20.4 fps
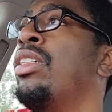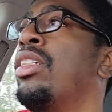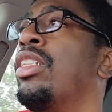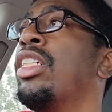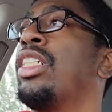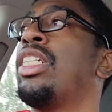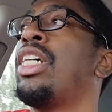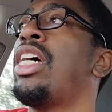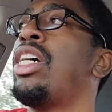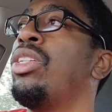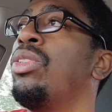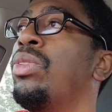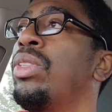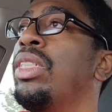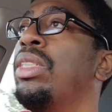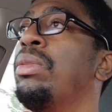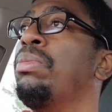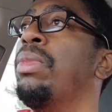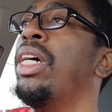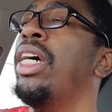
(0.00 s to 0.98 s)
the title
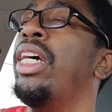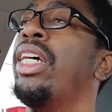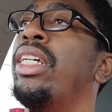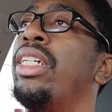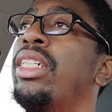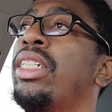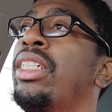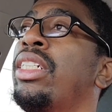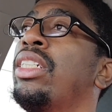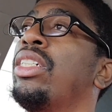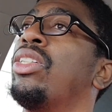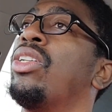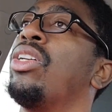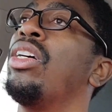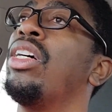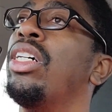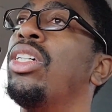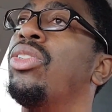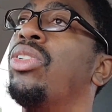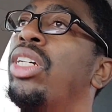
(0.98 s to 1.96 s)
is back and the
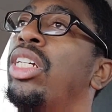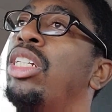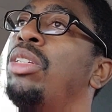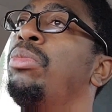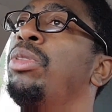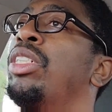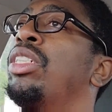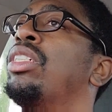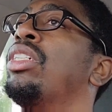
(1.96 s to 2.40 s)
car is ready to be